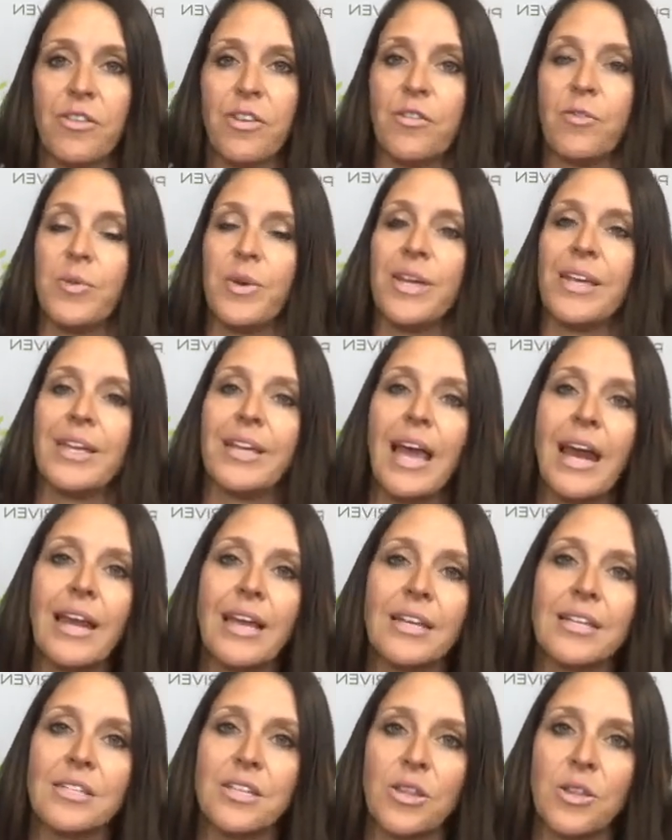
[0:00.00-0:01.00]
If we can get it
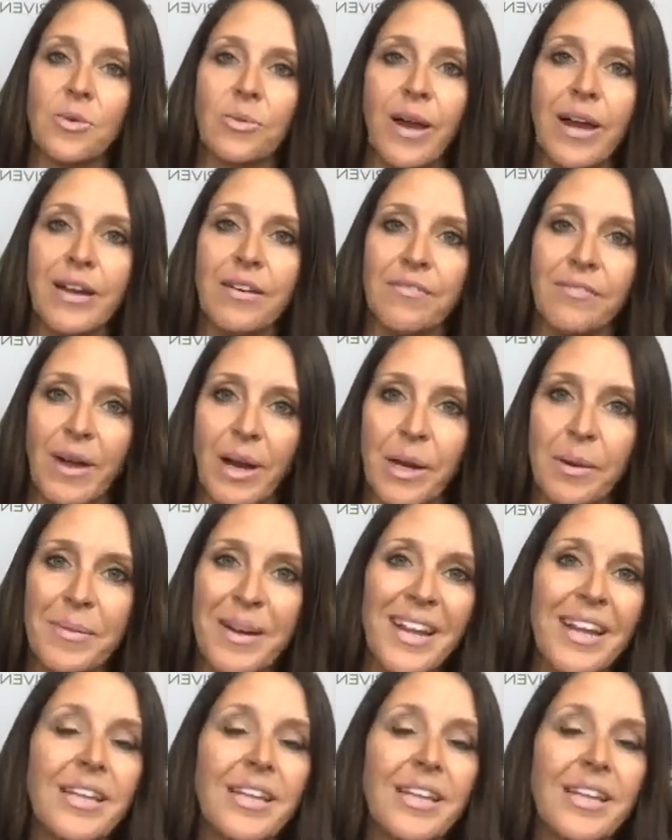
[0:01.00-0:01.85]
into the right environment,